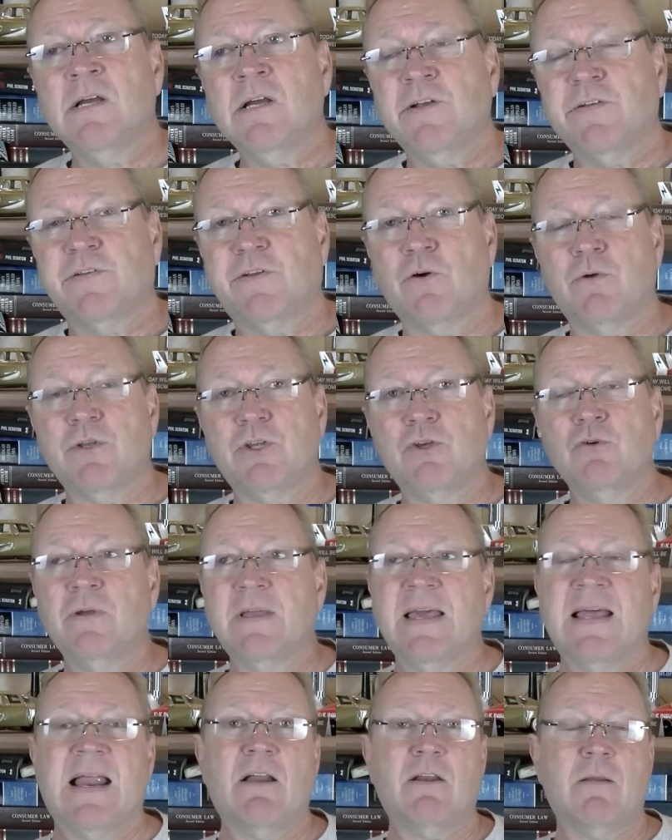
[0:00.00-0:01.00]
So when you
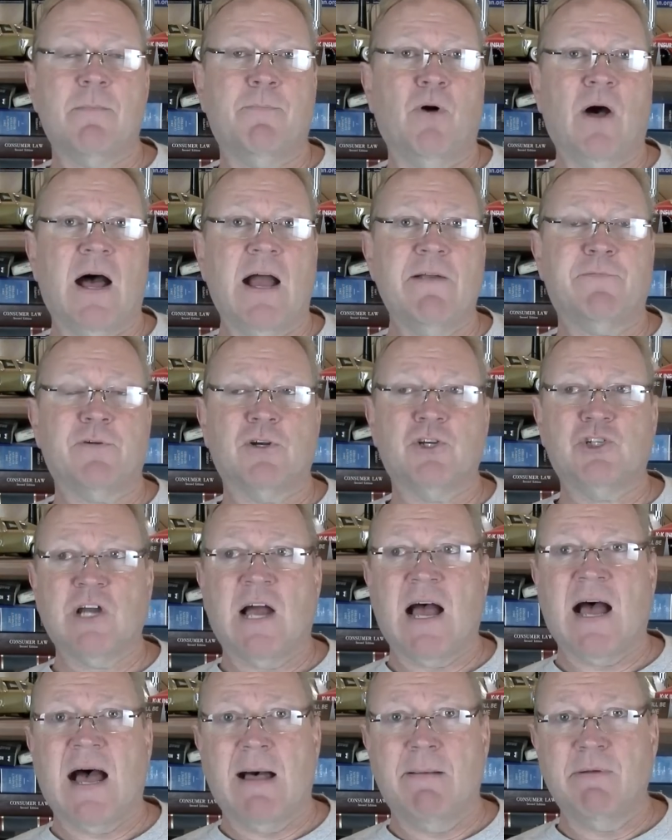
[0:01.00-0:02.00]
get out and apply for a
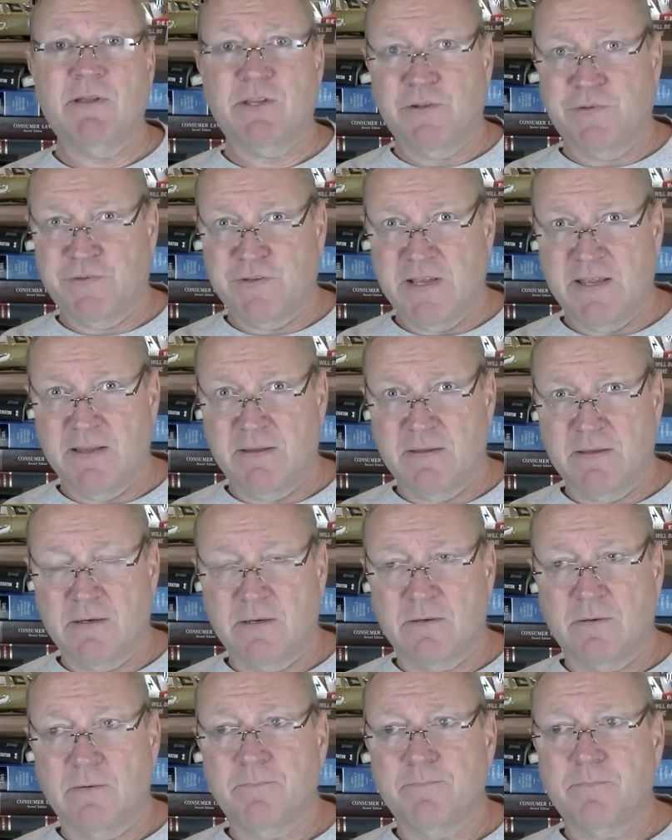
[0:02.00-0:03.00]
job and you say, you
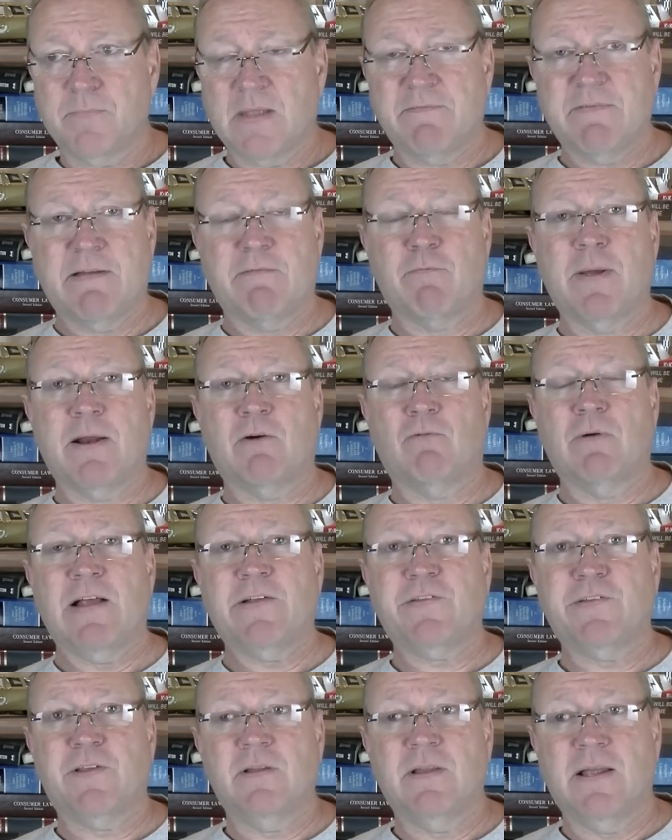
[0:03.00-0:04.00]
know, I've never been
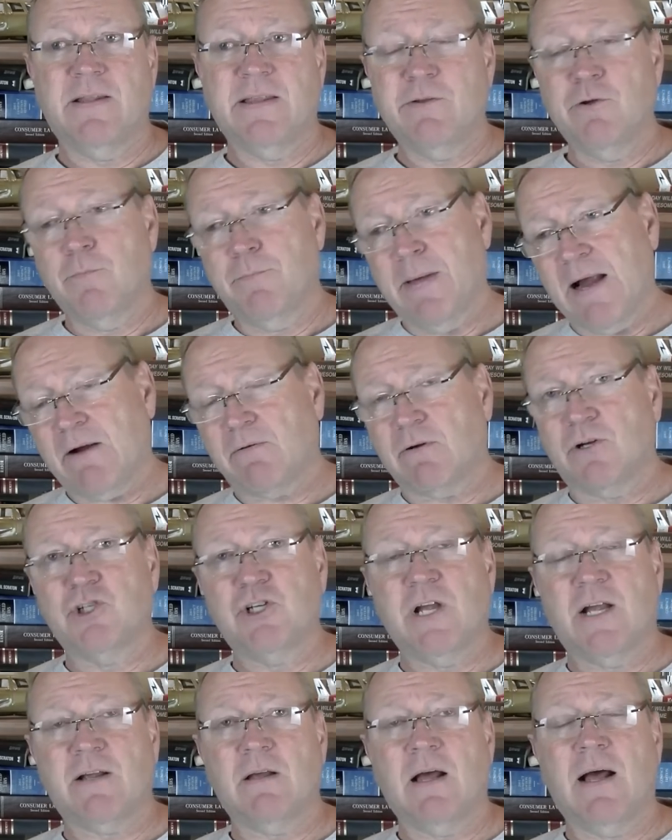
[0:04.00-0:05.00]
arrested, and they do a background
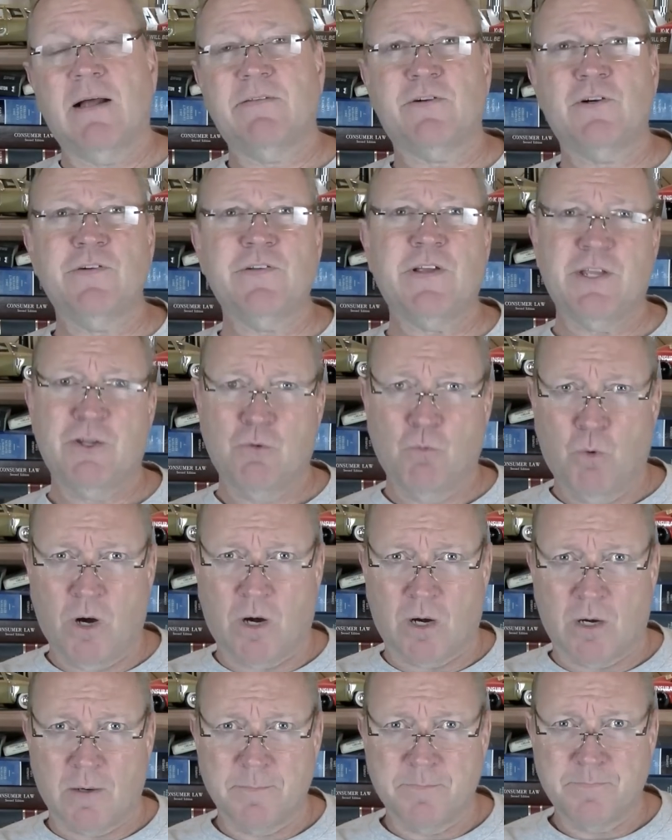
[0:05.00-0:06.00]
check, uh, it turns out you
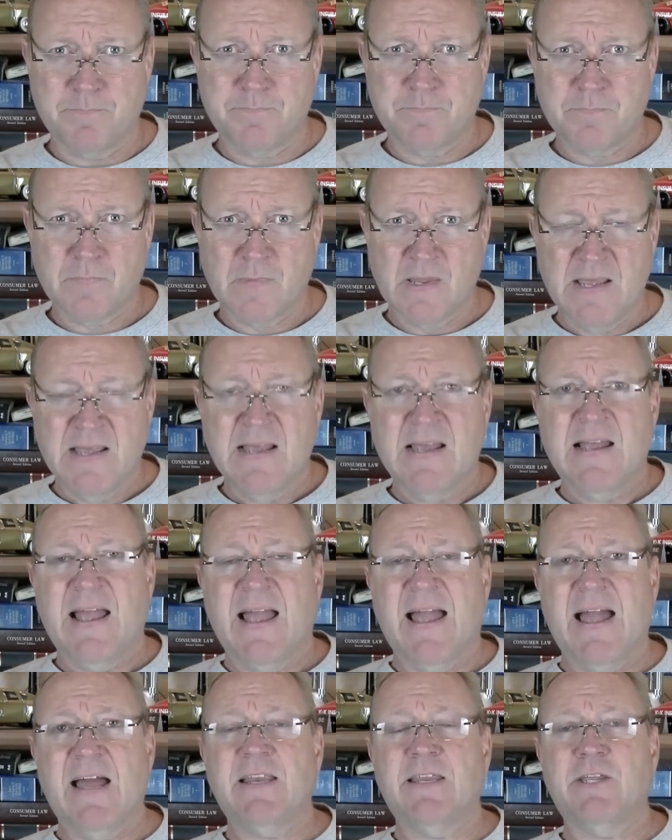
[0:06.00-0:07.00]
were.
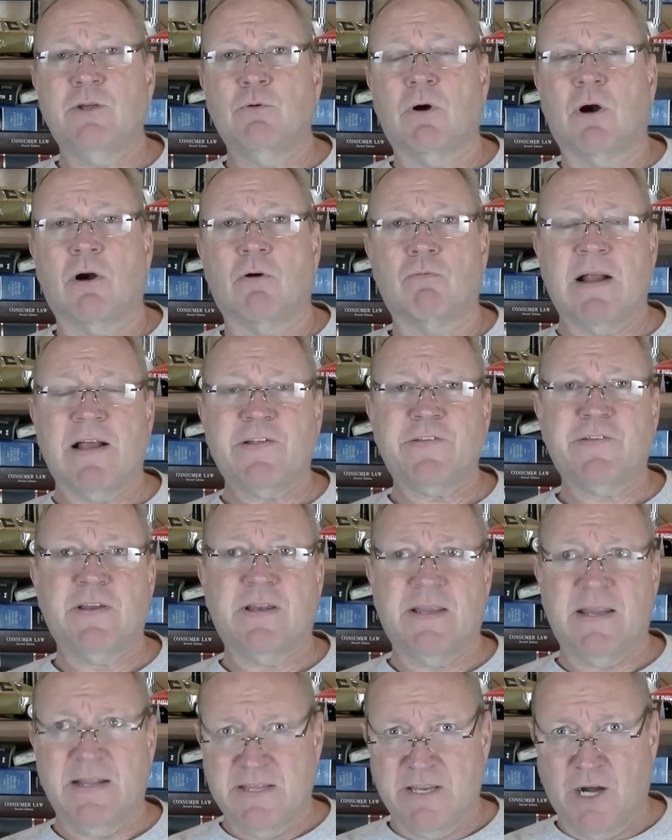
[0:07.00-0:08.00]
And you were
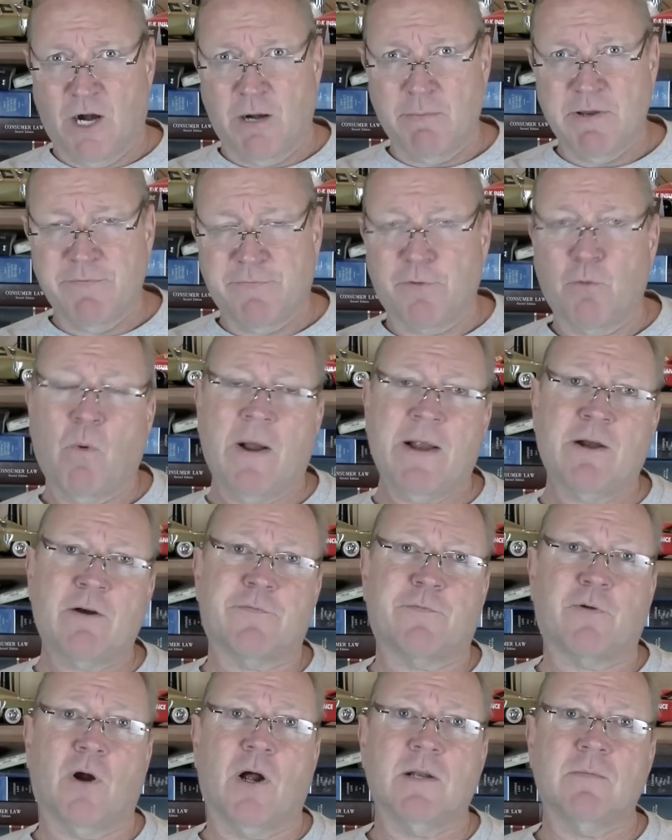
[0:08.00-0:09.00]
arrested in the Army for wire
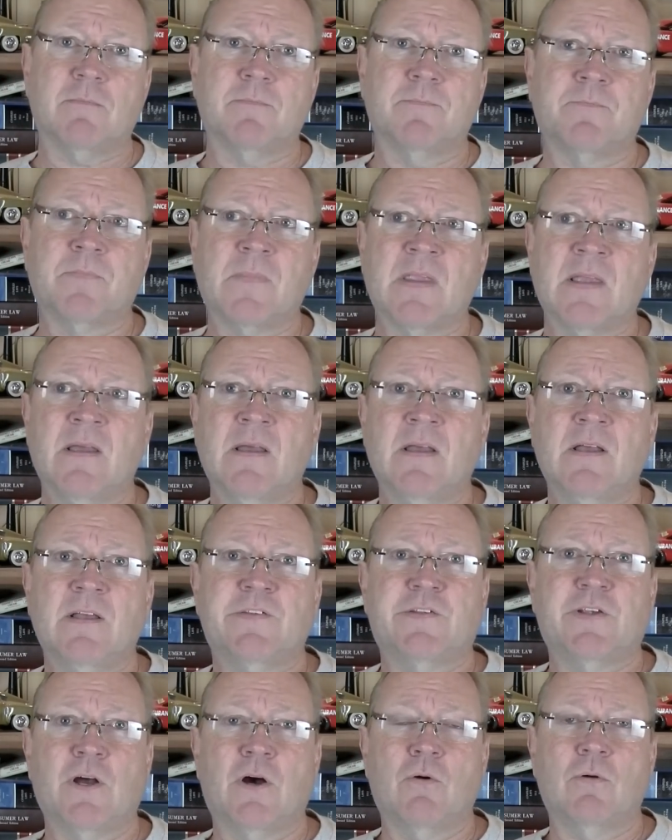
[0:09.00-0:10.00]
fraud.
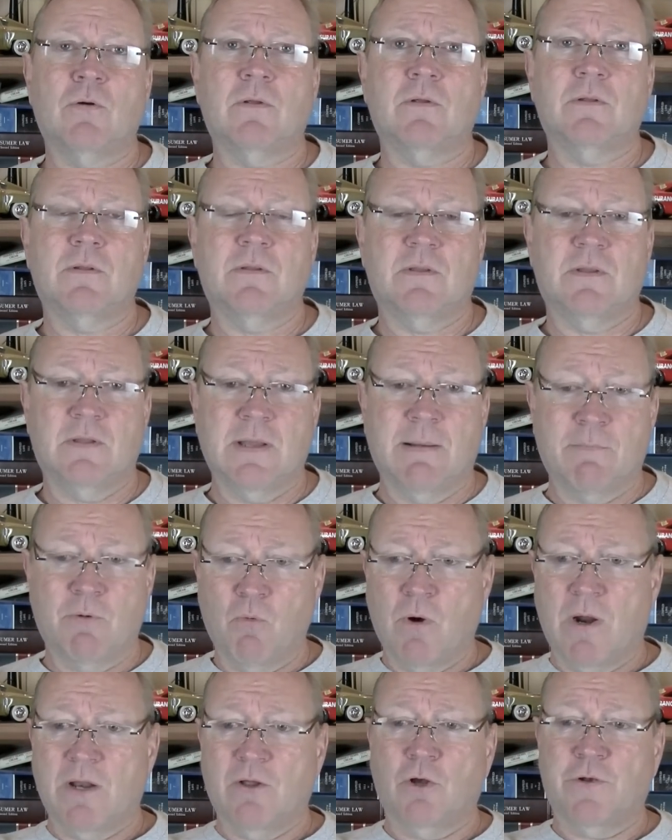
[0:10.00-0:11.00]
So, number
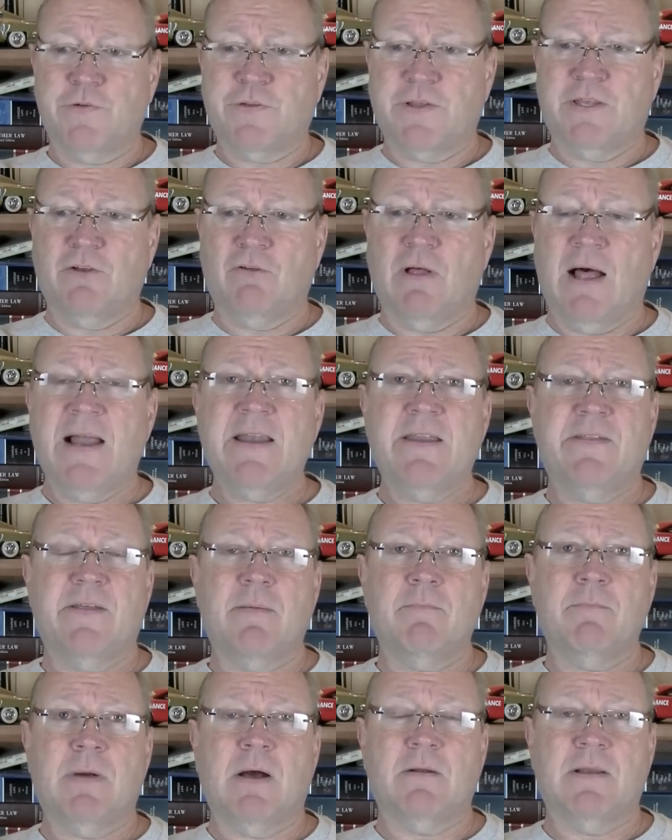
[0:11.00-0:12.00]
one, it looks like you lied to
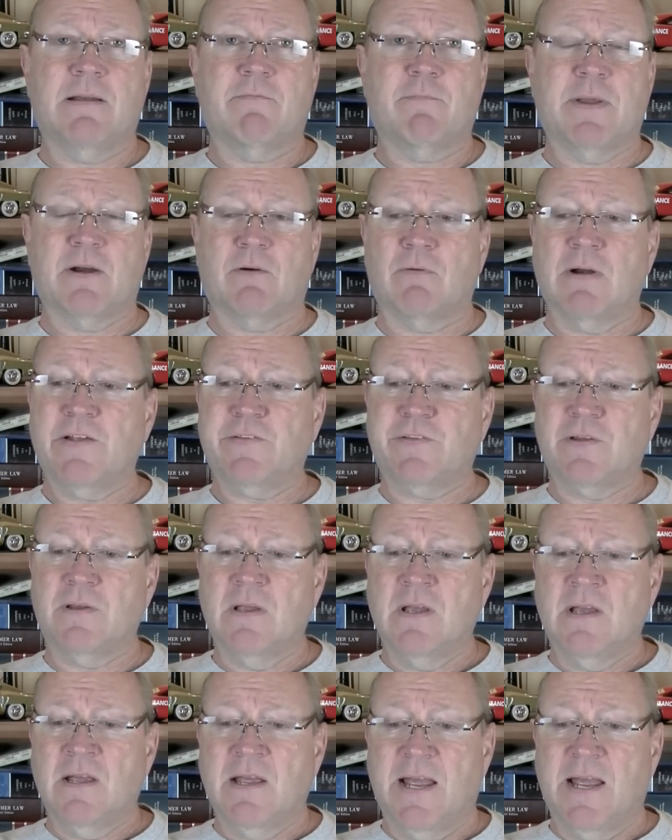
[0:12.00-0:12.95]
them about never being arrested.